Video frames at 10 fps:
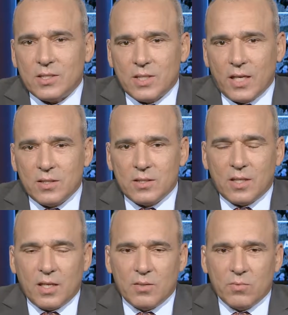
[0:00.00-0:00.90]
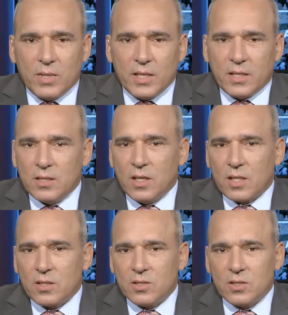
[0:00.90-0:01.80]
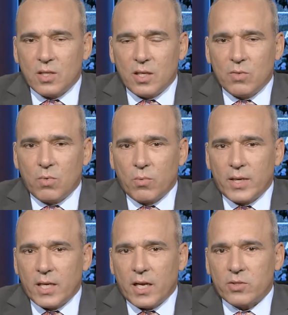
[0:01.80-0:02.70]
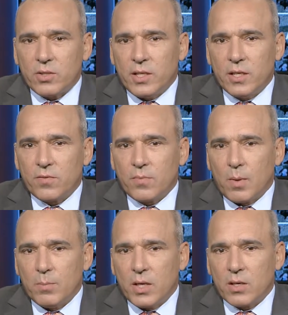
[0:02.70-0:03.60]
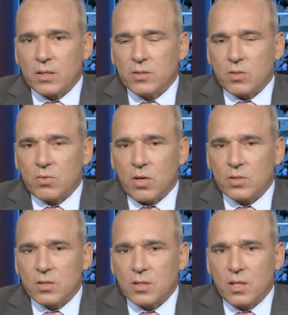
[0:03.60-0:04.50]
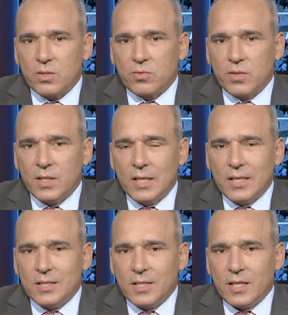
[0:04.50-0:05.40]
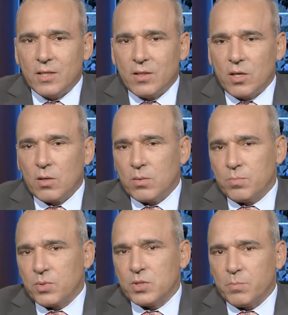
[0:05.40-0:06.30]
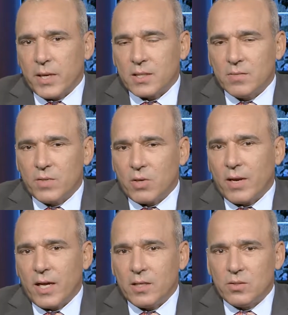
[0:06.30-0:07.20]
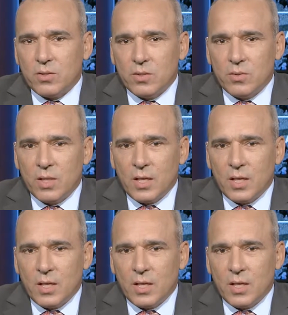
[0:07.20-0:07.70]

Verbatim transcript: sense that we conduct a study where we can actually hear from Americans across the country to get their perspective, their attitude